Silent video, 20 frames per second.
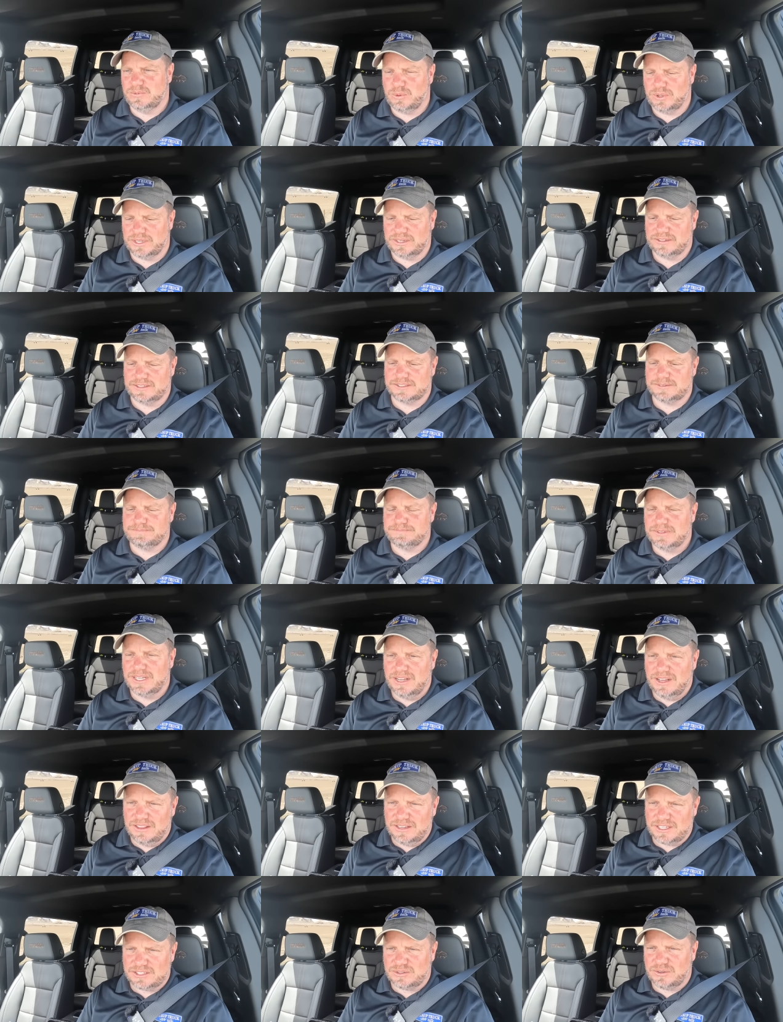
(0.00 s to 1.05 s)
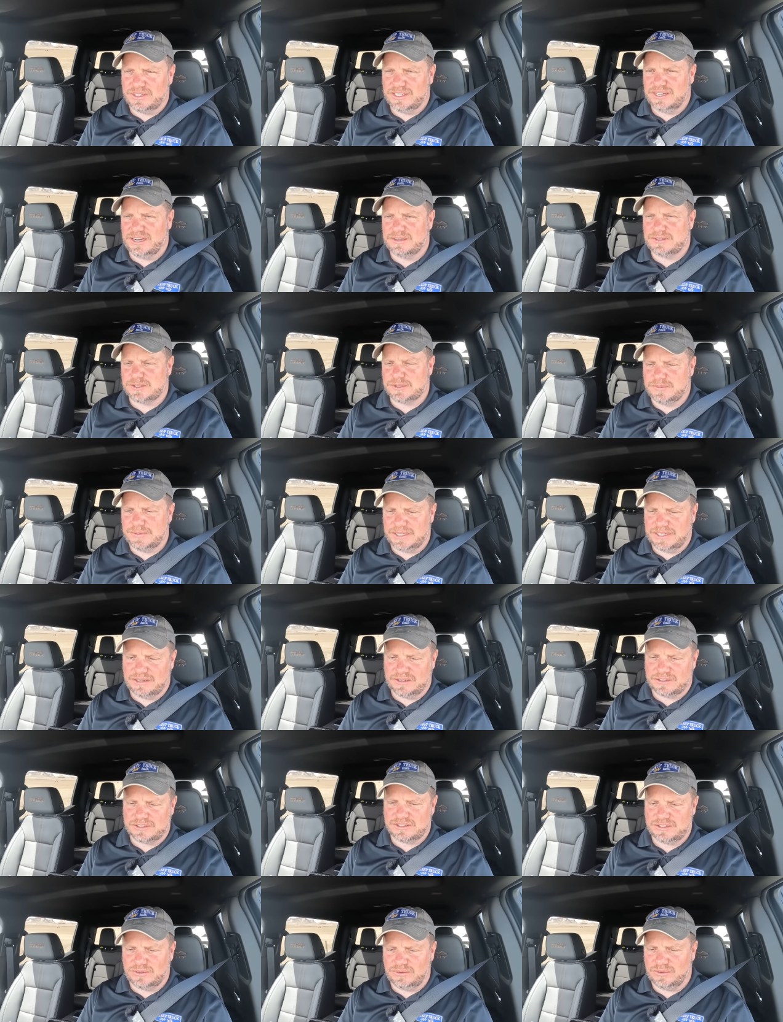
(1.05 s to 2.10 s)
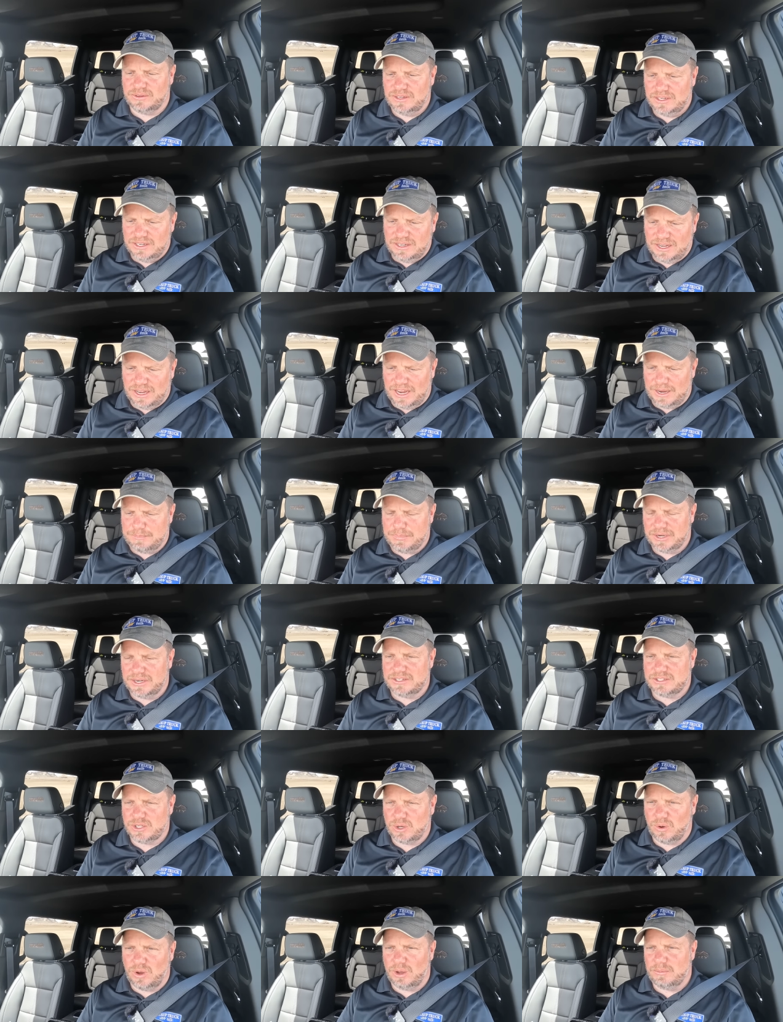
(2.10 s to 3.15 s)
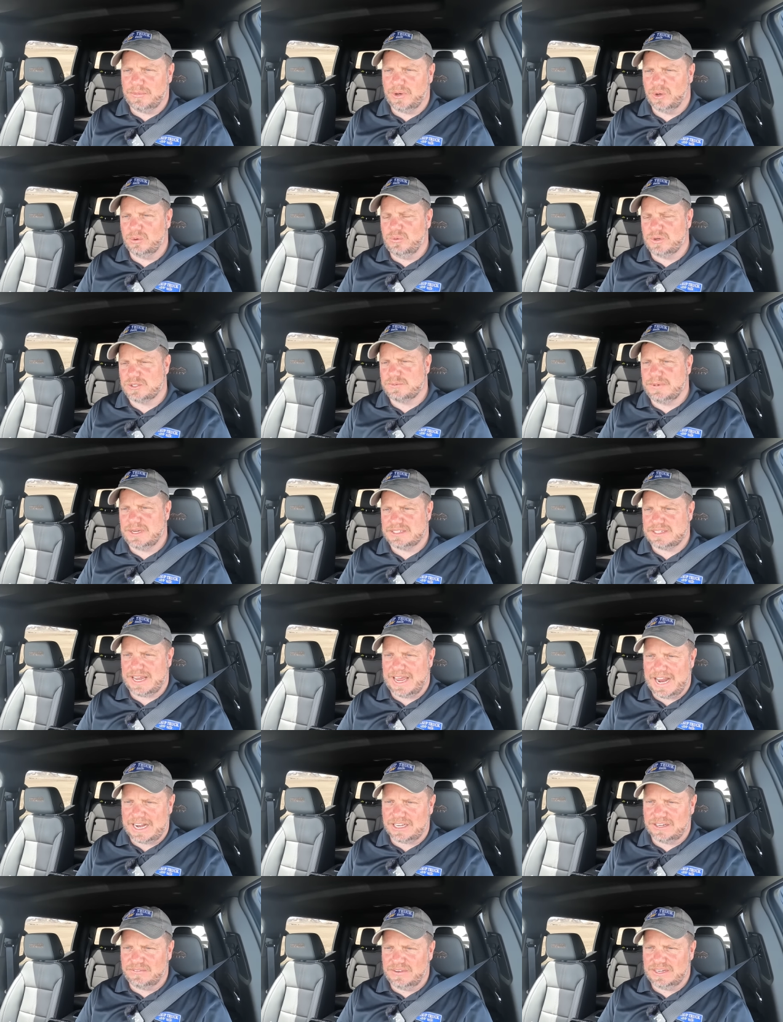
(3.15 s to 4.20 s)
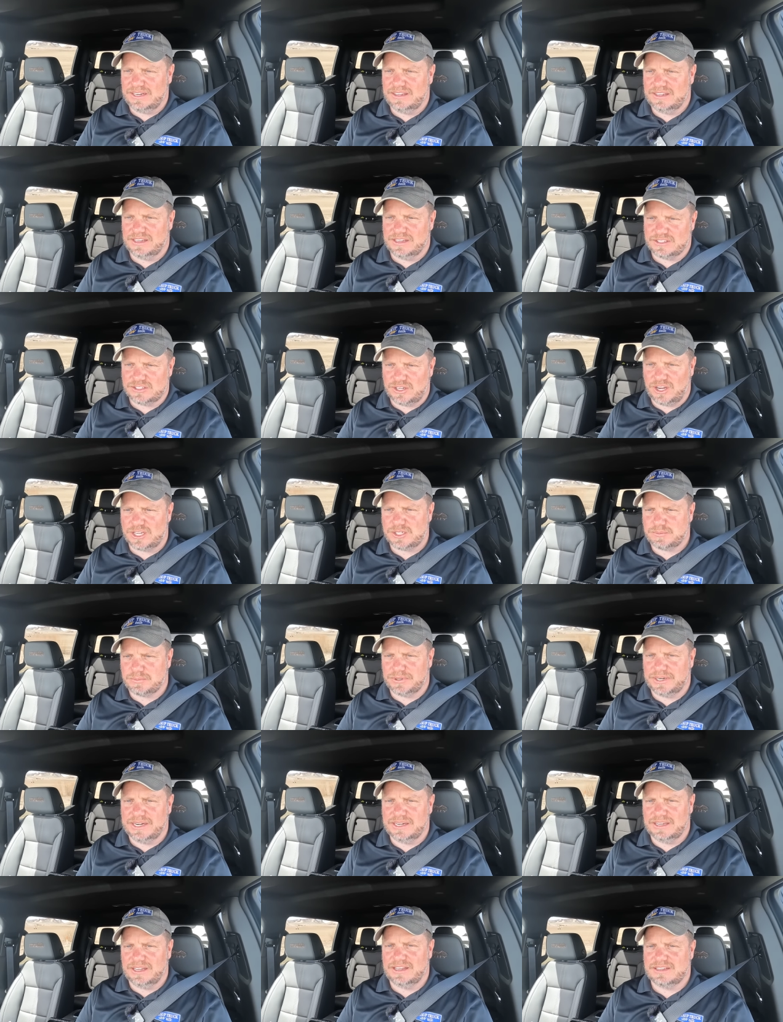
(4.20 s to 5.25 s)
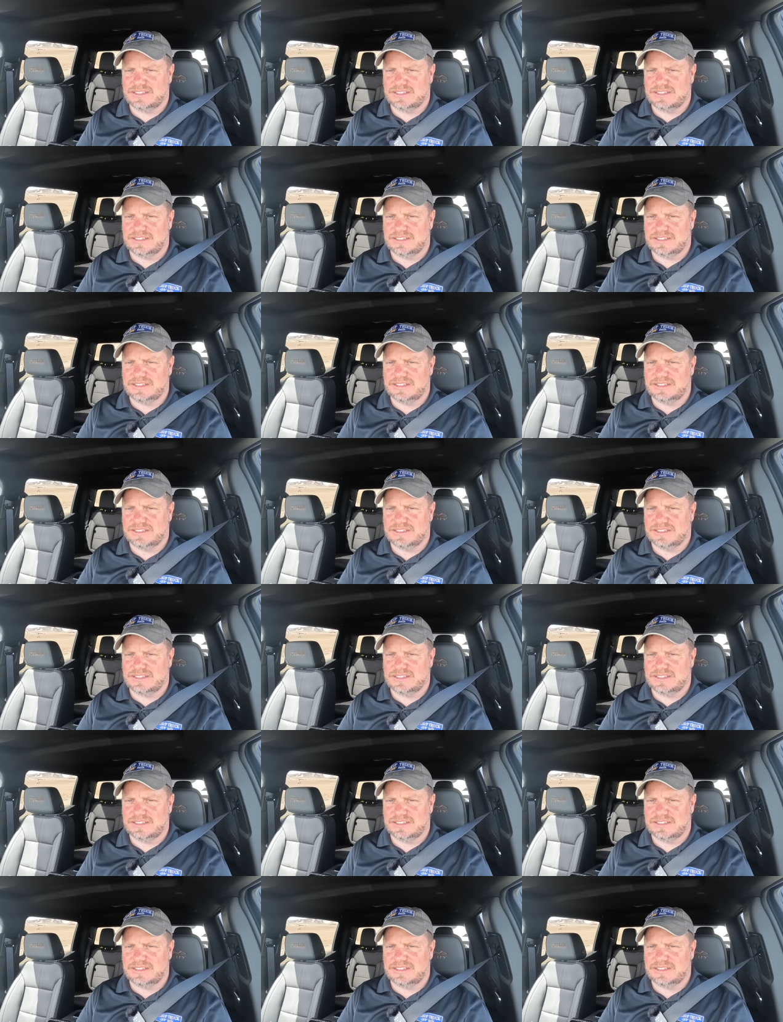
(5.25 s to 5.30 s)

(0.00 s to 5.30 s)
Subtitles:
what it is. Let's go ahead and get up to speed here. So I put it in tow haul mode, which means I activated the exhaust brake.